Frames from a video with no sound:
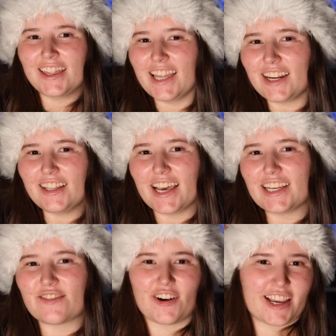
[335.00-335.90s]
Little
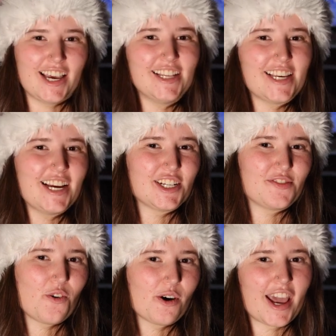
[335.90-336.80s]
Links for kids
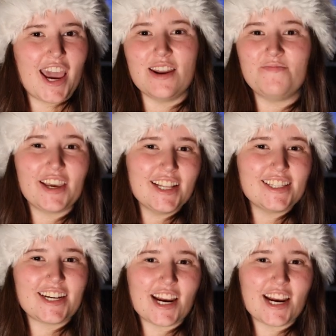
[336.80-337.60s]
ages 4 to 8 begins